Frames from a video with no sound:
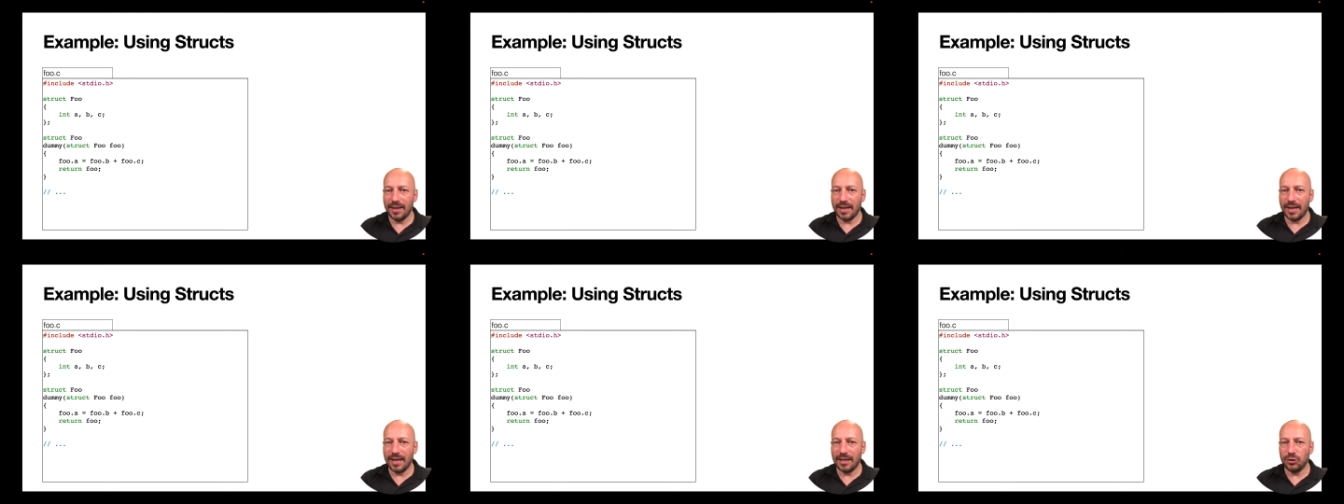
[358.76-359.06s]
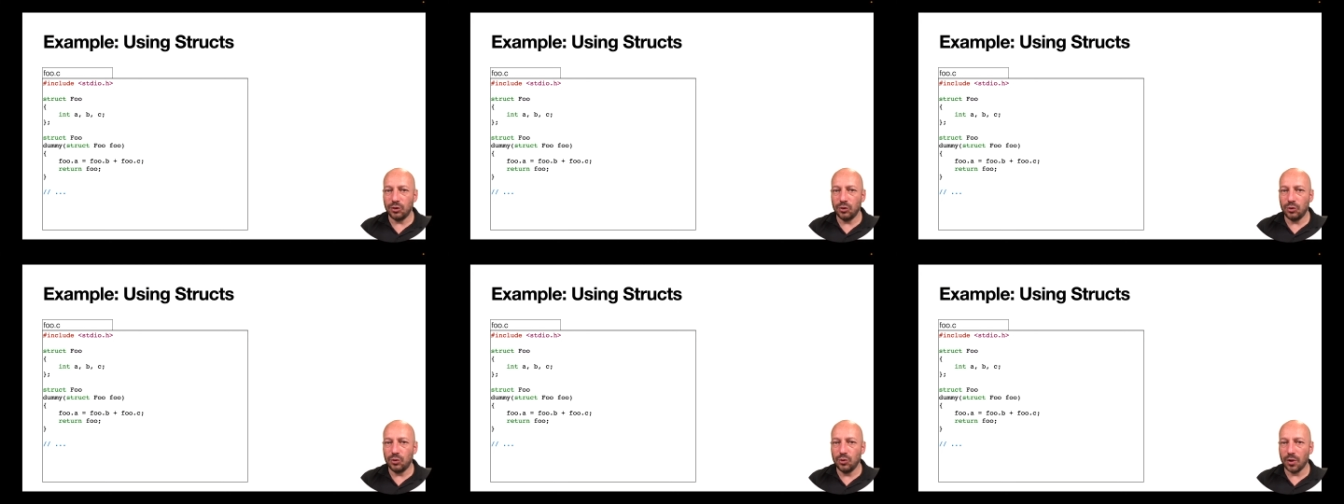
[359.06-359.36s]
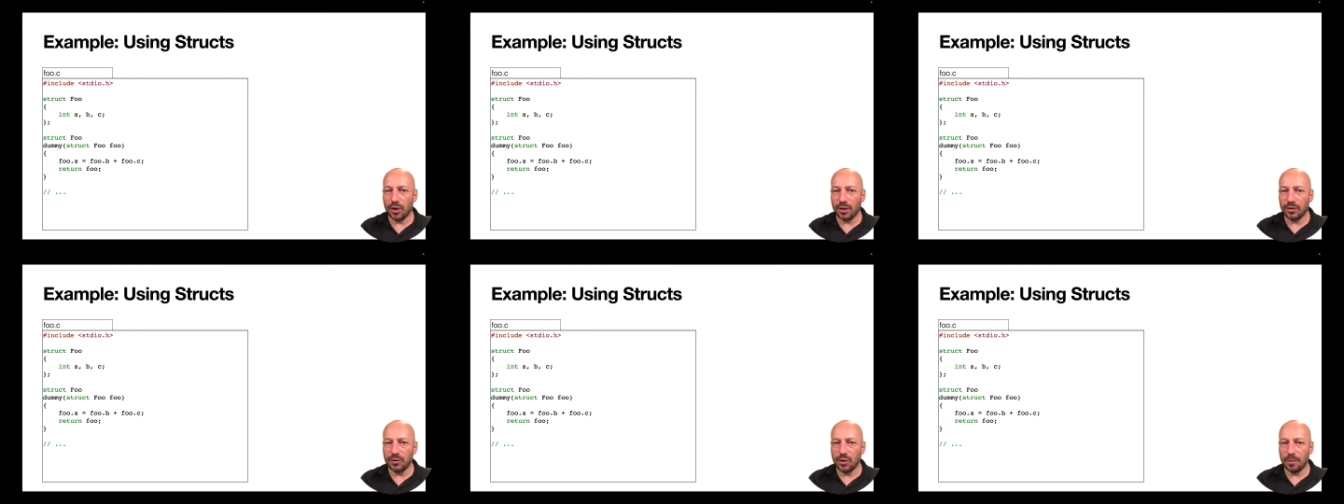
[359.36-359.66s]
and you do
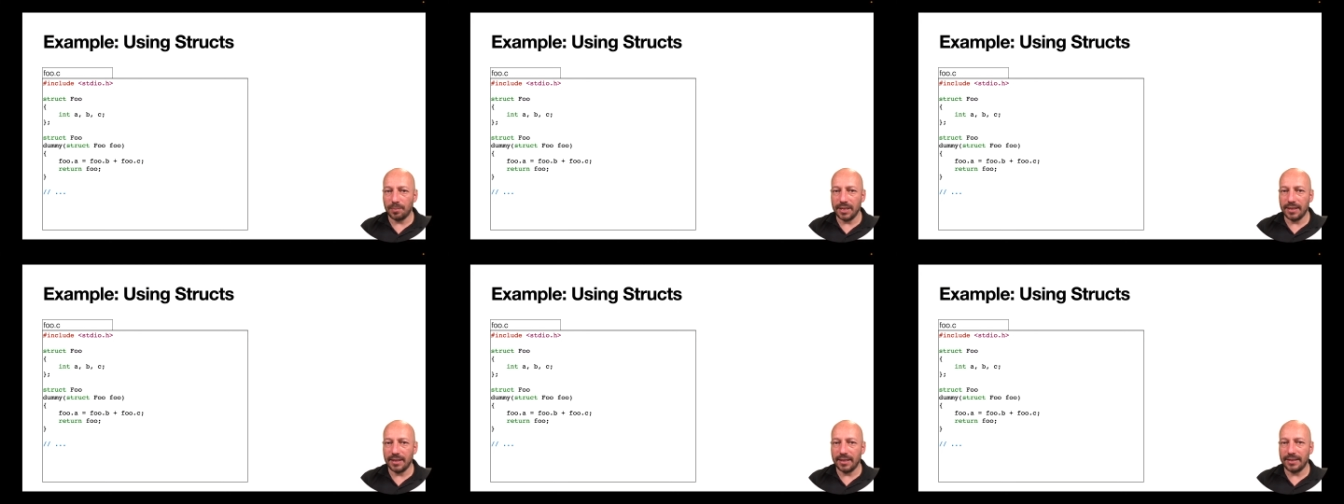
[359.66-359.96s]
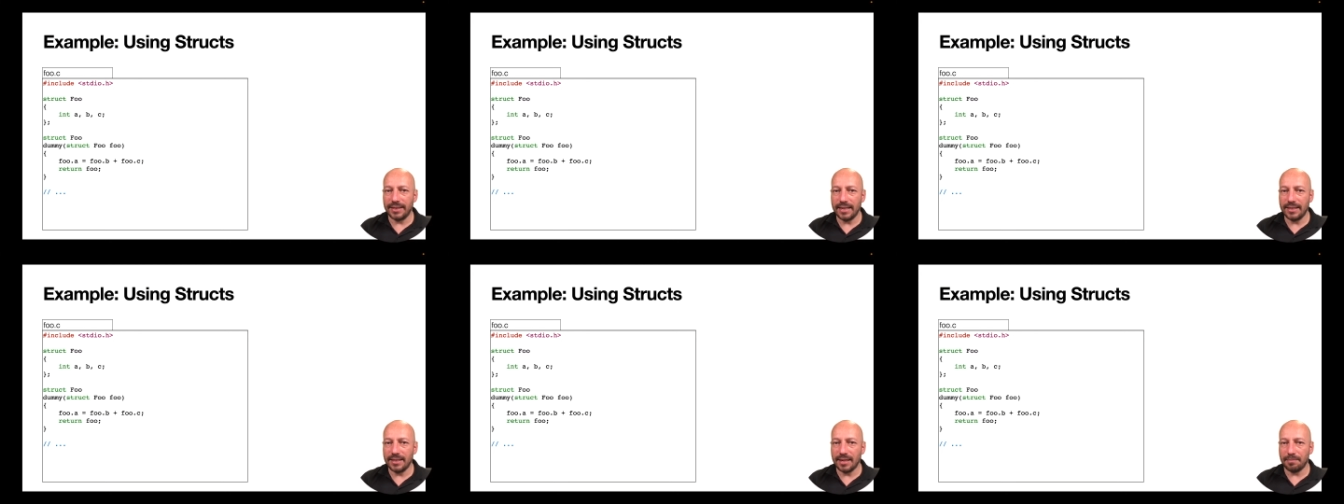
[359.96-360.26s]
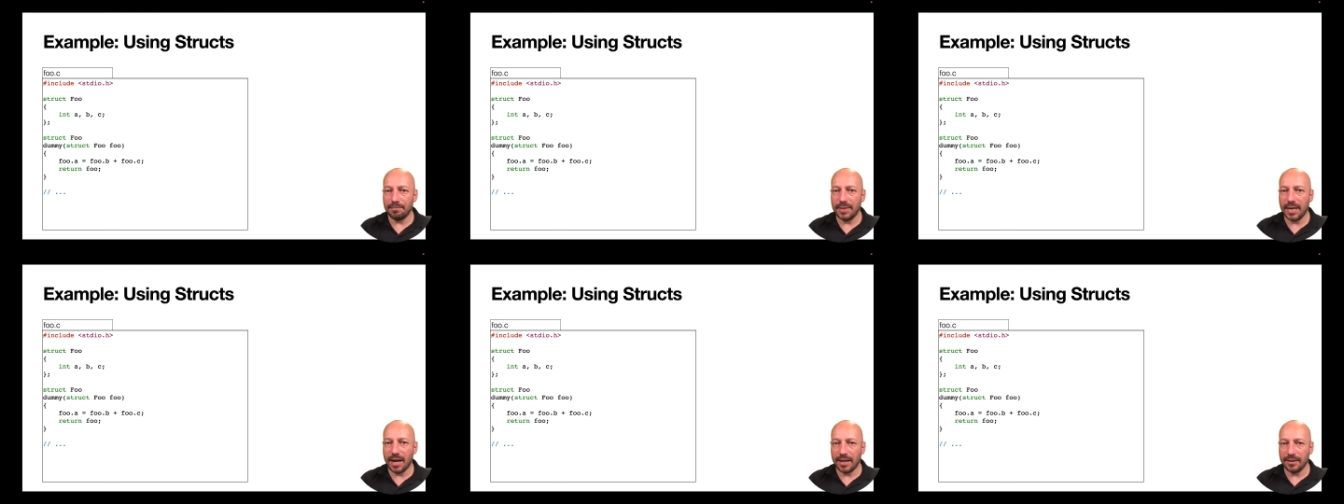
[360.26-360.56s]
not copy the data
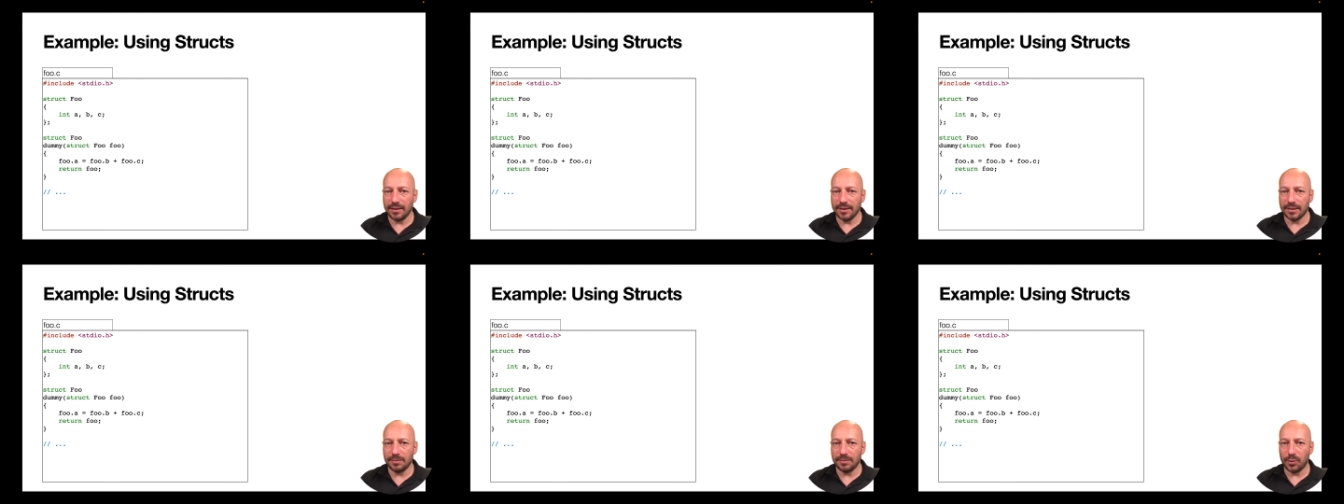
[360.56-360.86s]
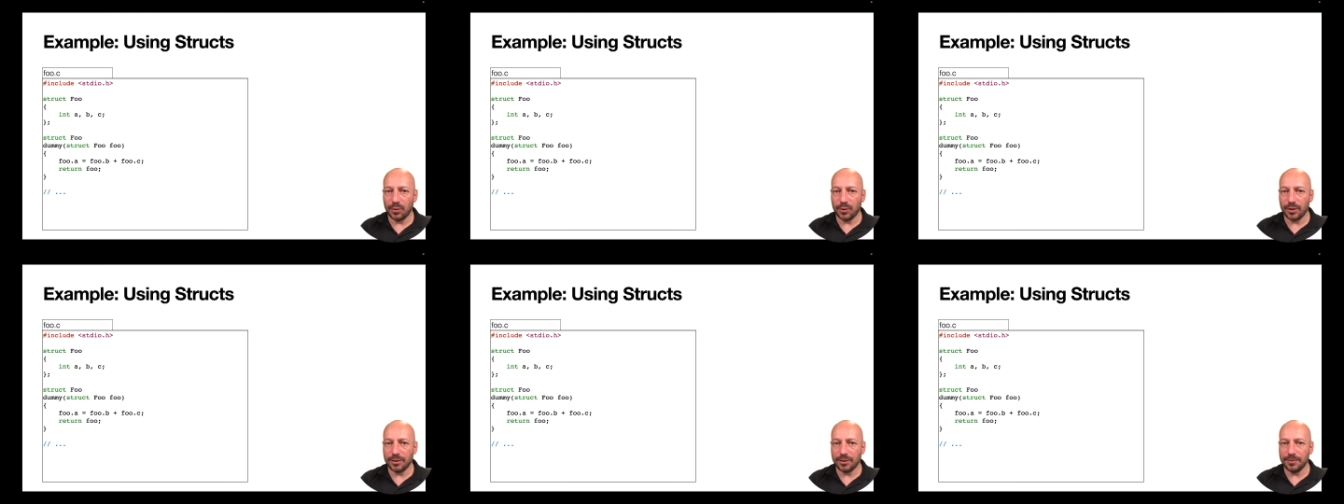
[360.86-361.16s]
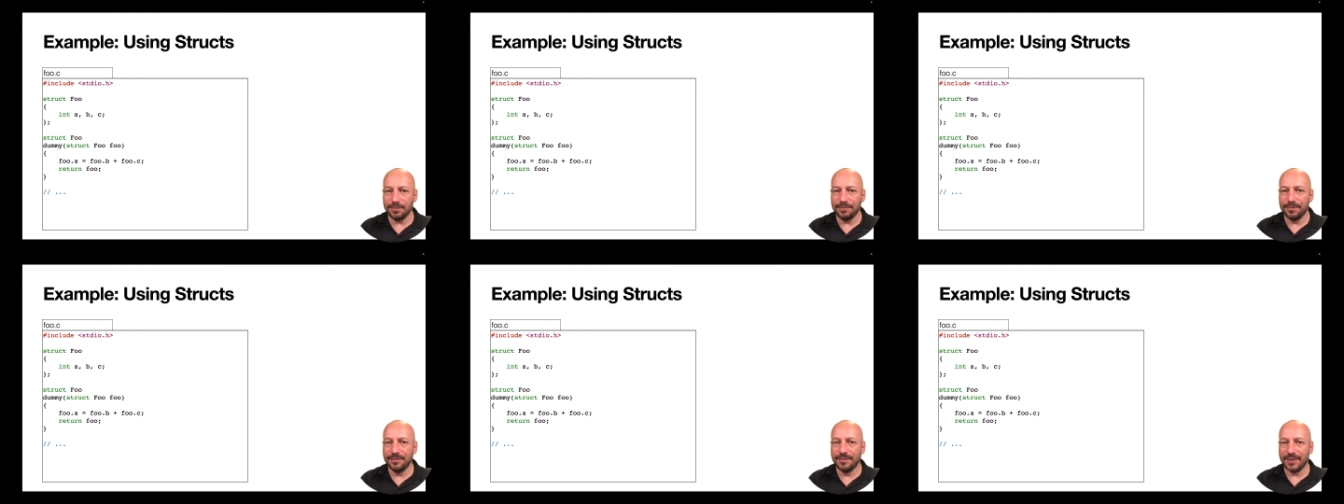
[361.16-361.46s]
behind this pointer.
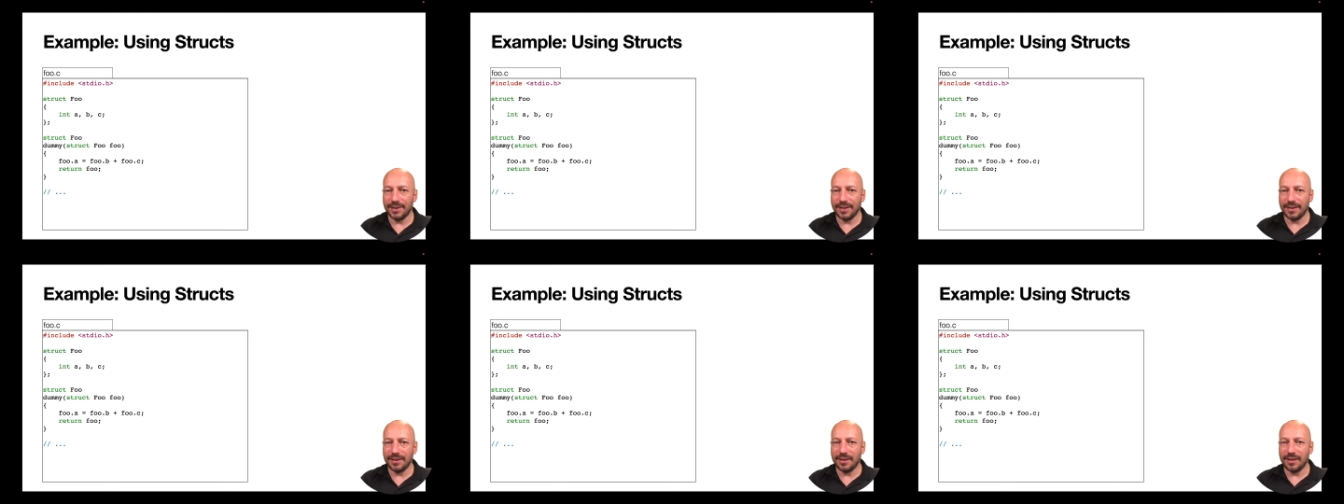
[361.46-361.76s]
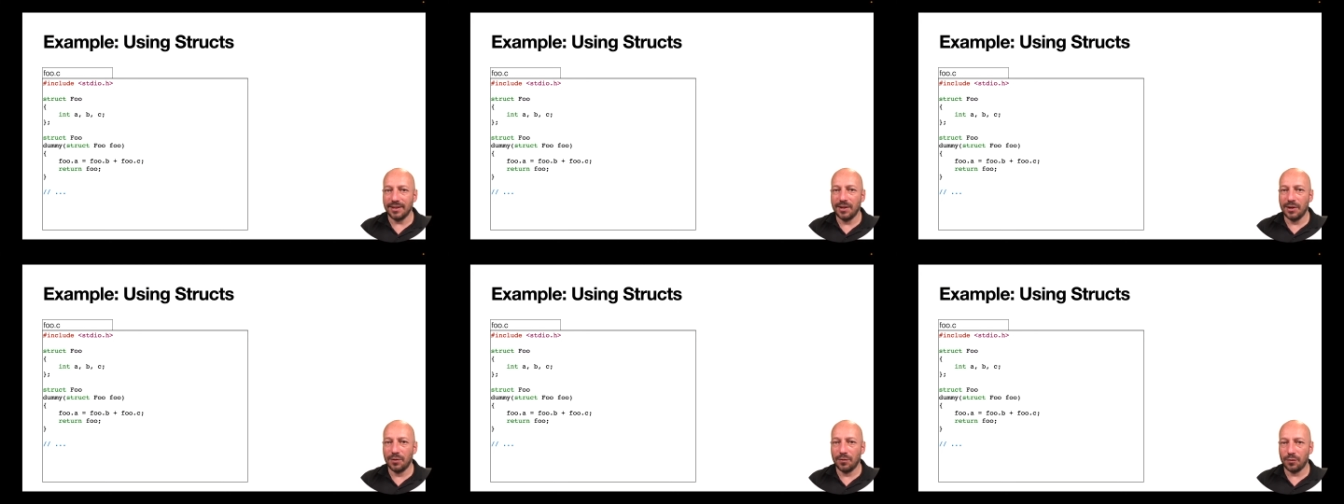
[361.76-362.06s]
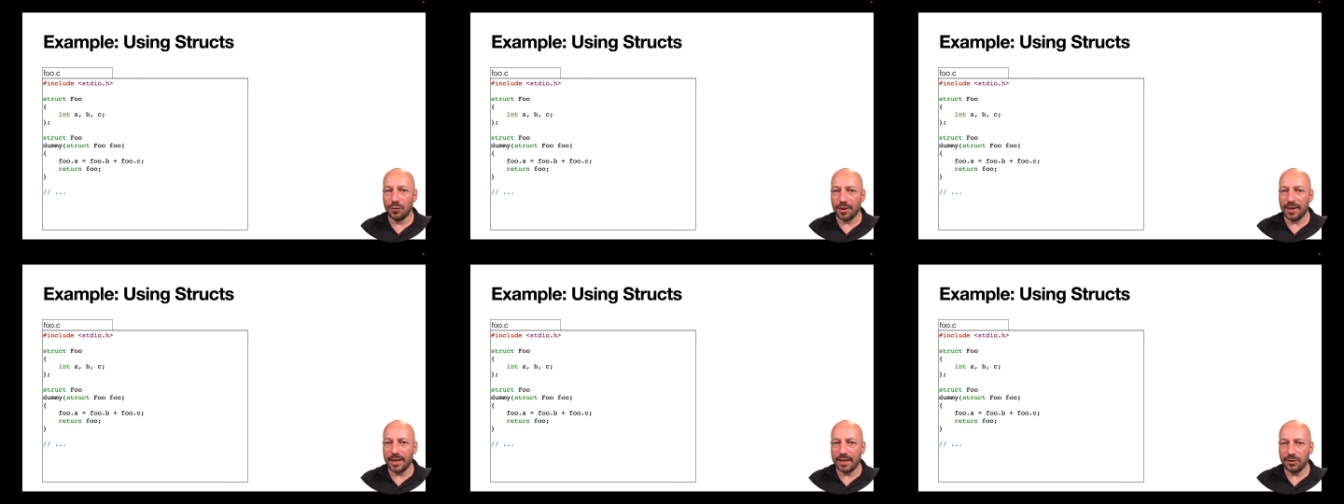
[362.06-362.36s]
And
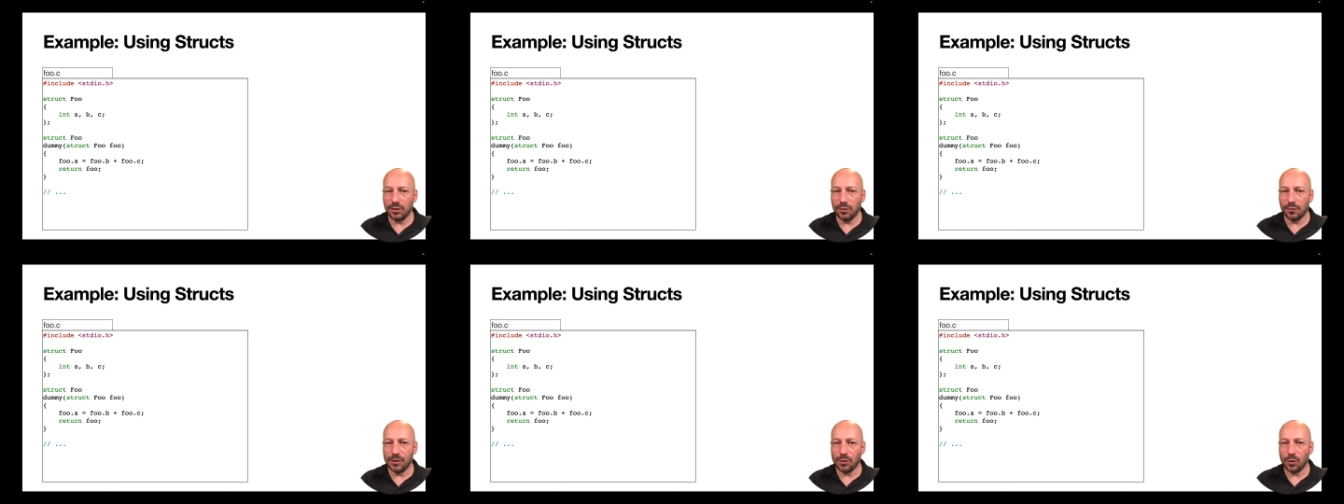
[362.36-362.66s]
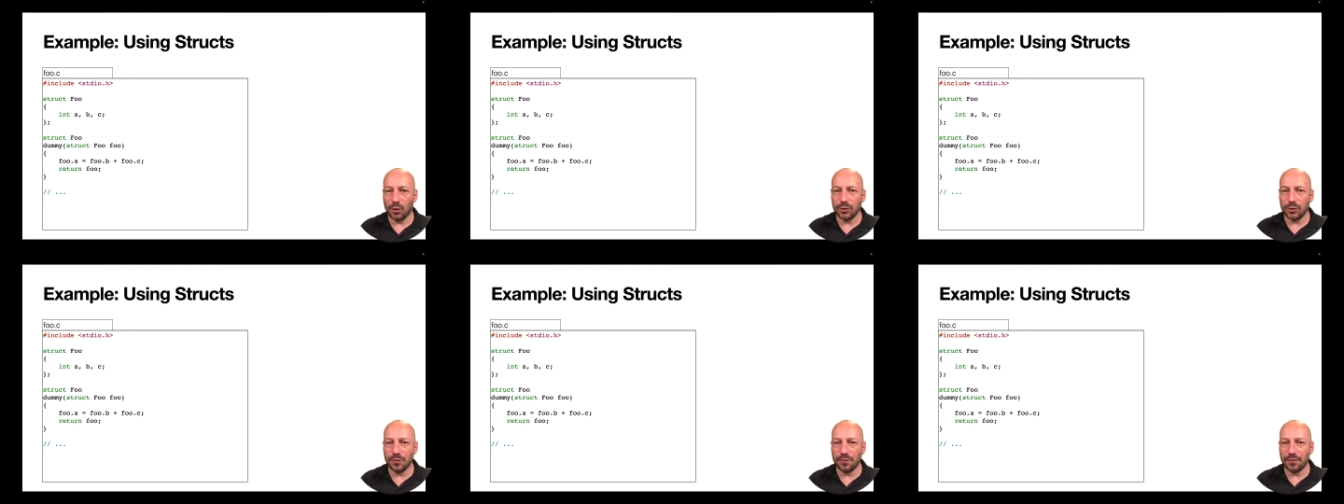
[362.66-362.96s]
for that, you will also